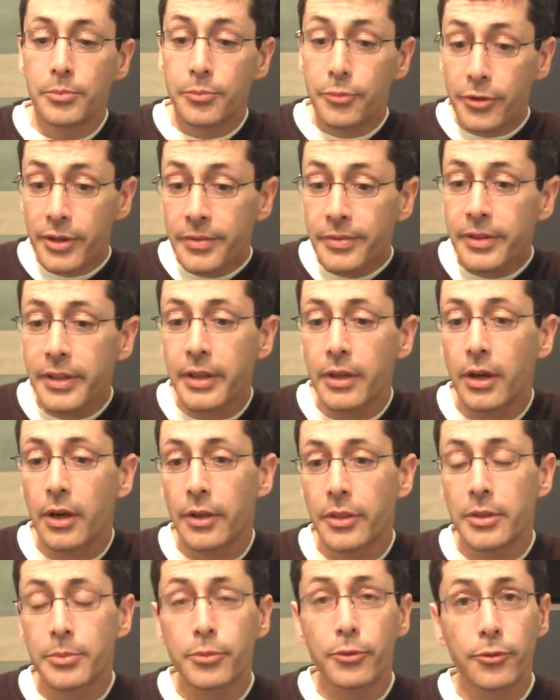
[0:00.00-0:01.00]
Briefly,
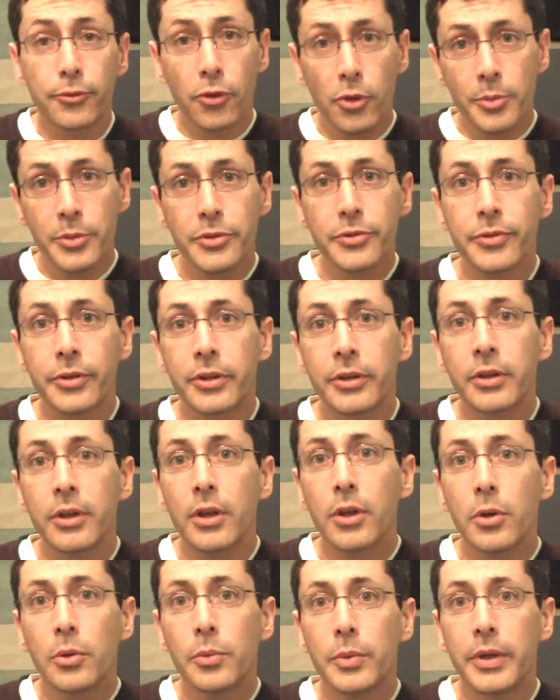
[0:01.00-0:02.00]
on the performance front,
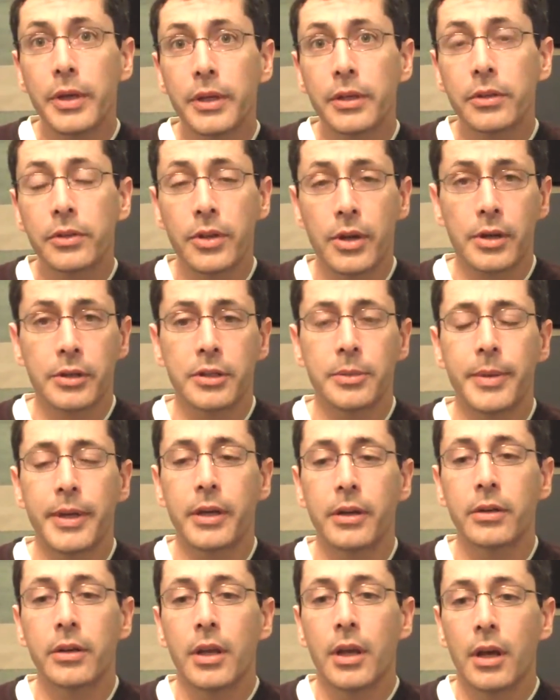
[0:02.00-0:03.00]
we talked
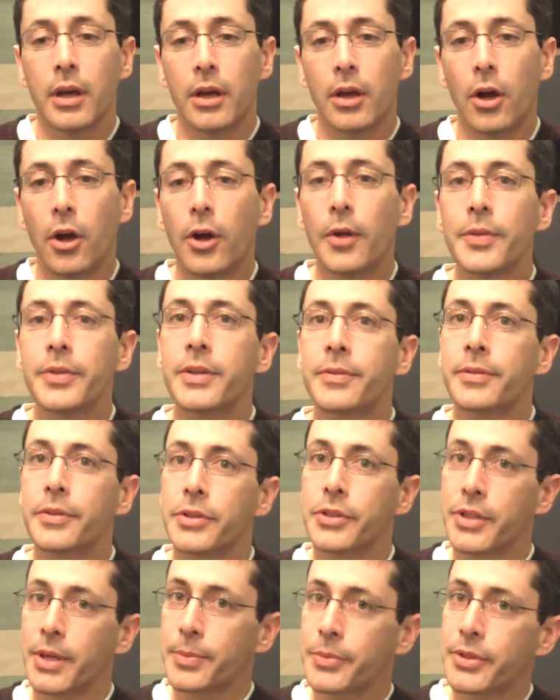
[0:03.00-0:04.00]
about all the different
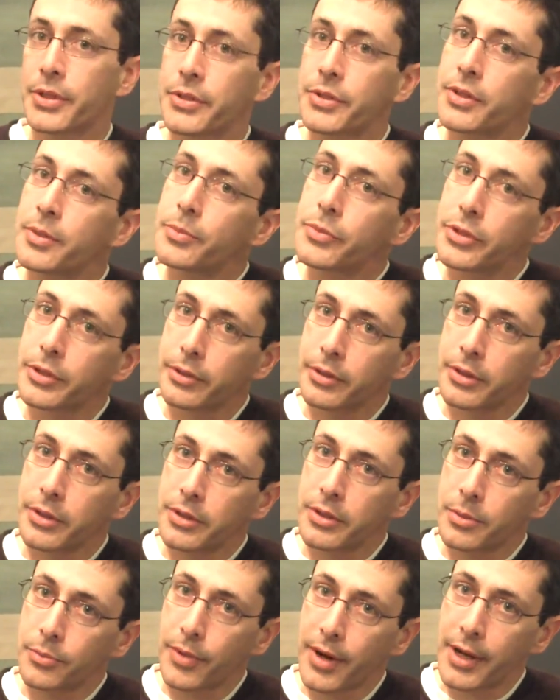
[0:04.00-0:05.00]
subsystems that are
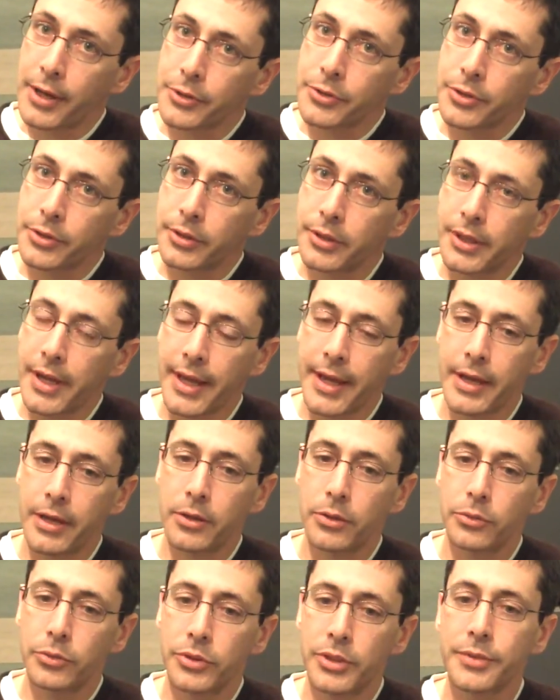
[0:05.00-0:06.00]
in the browser and
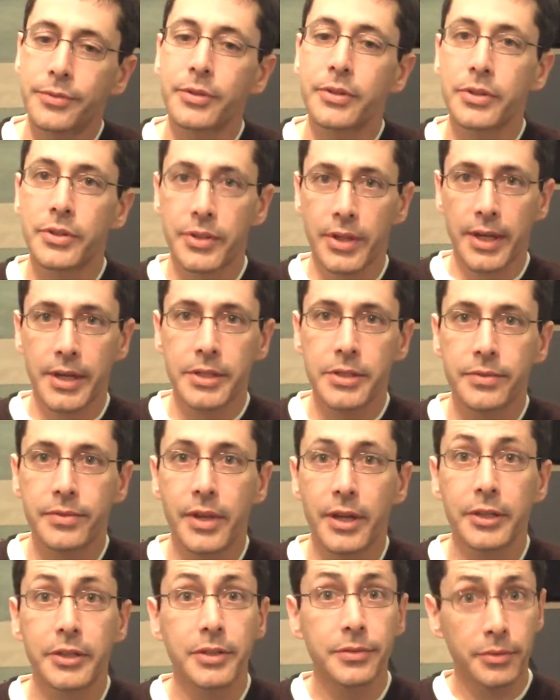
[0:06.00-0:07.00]
how different sites have
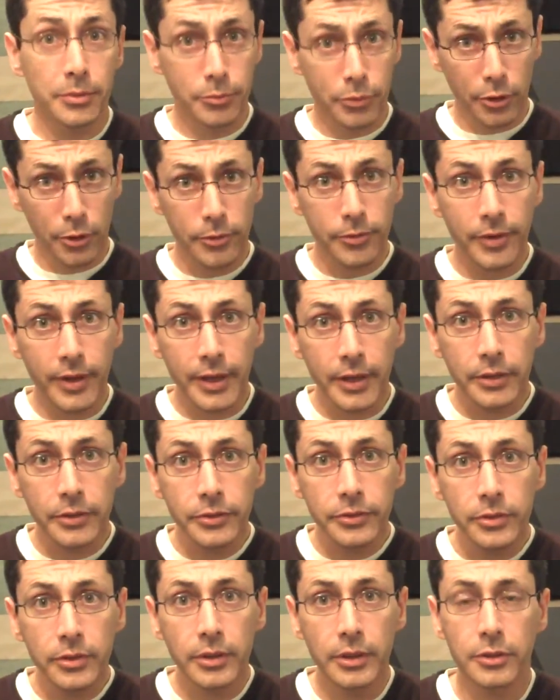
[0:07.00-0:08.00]
got different
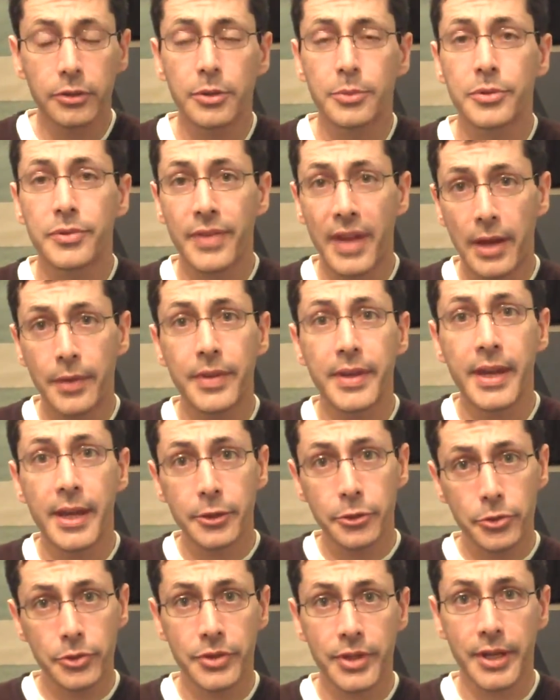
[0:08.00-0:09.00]
profiles in terms of how they
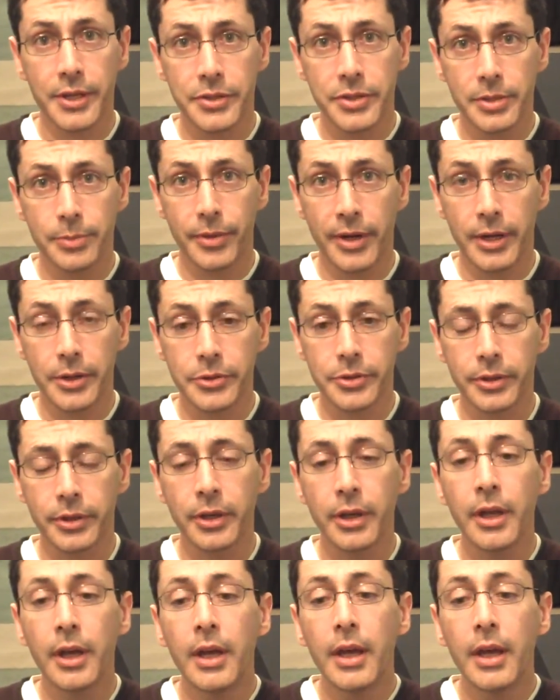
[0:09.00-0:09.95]
exercise the browser.